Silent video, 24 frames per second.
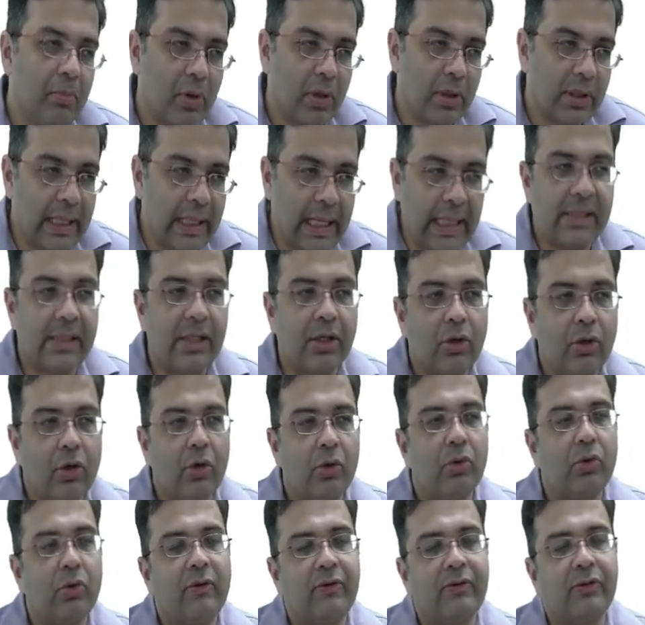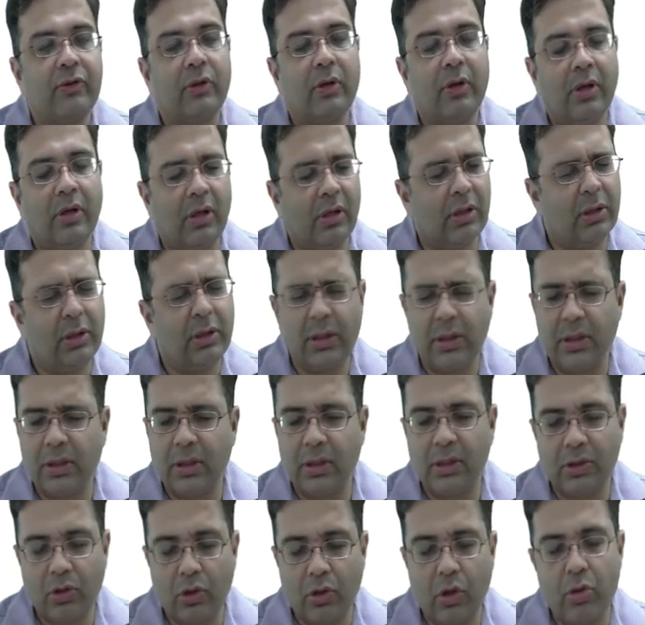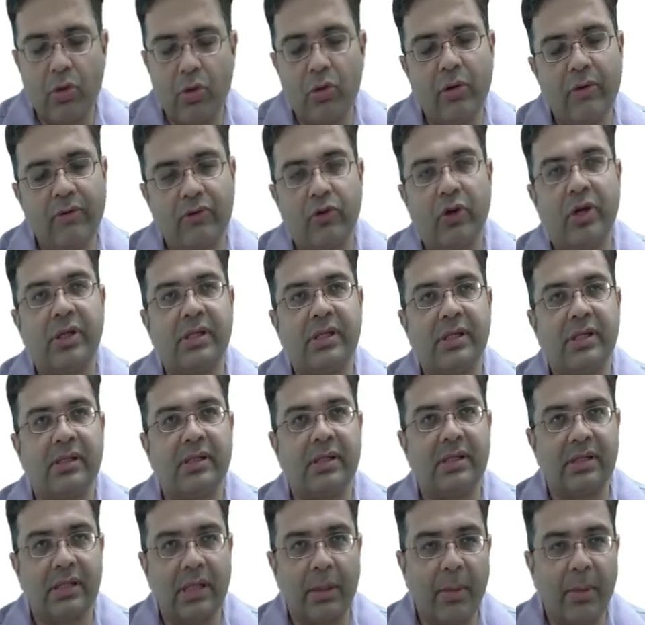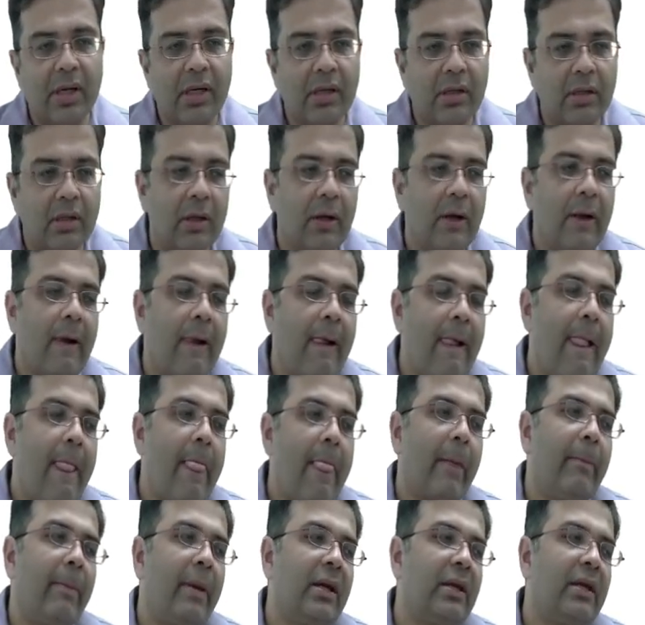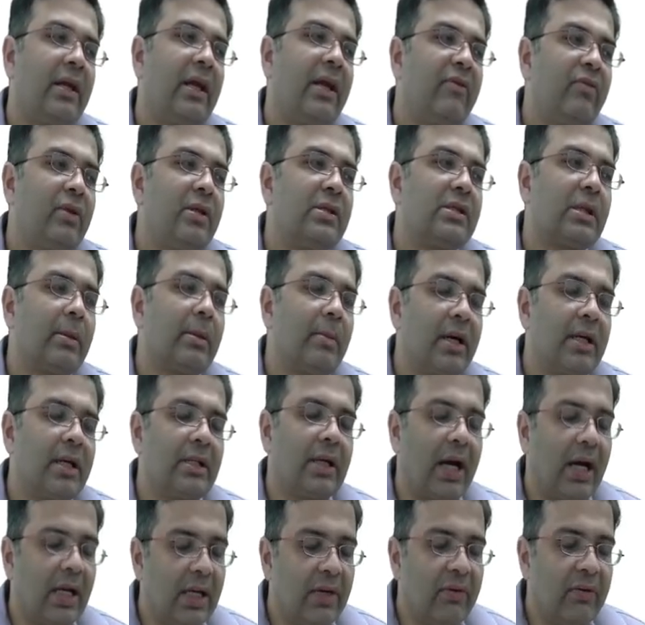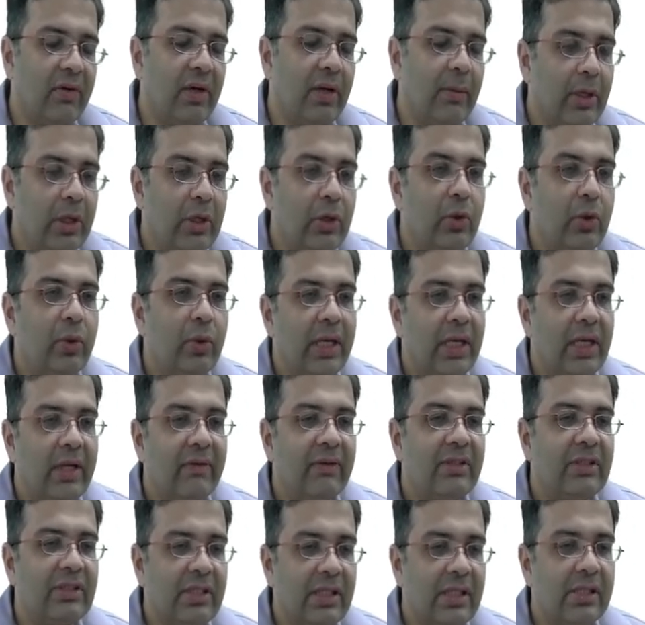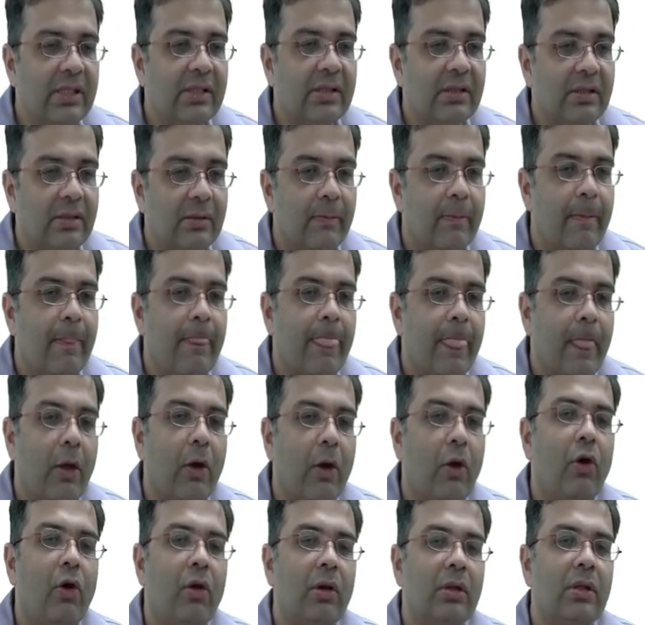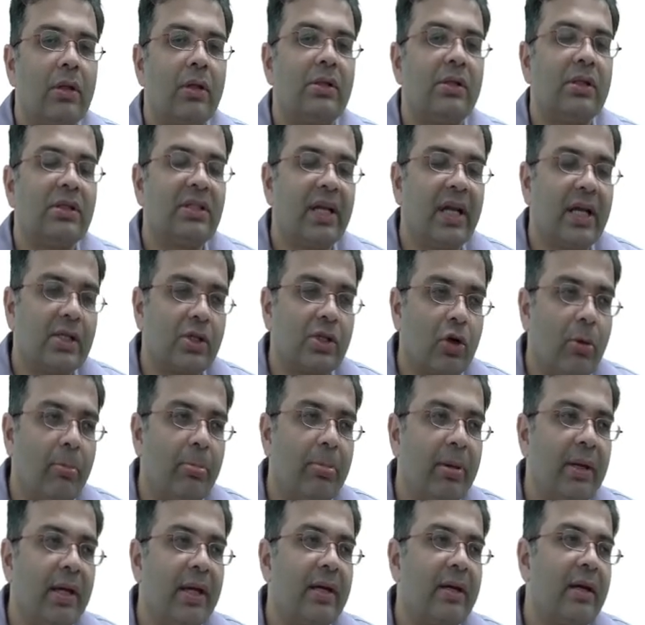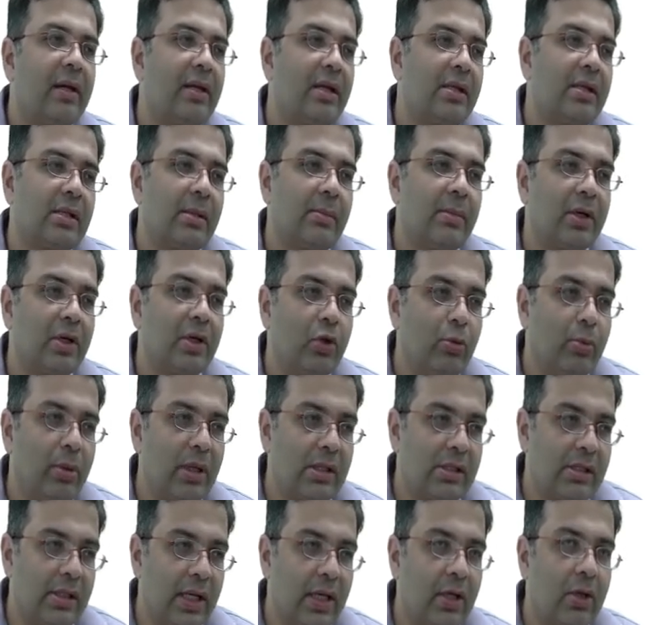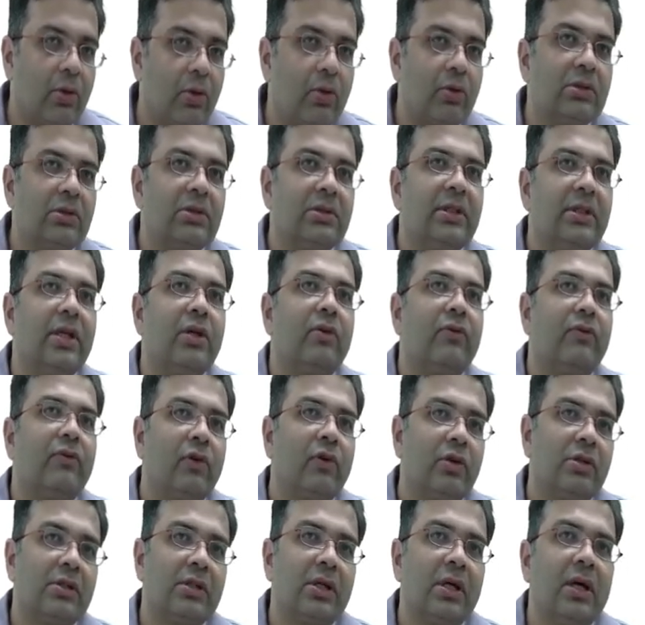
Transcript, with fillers: gastric conduit of uh, the conduit of choice is the stomach. But if the stomach is unavailable due to any which reason or the surgery has complicated and the stomach tube has necrosis, then of course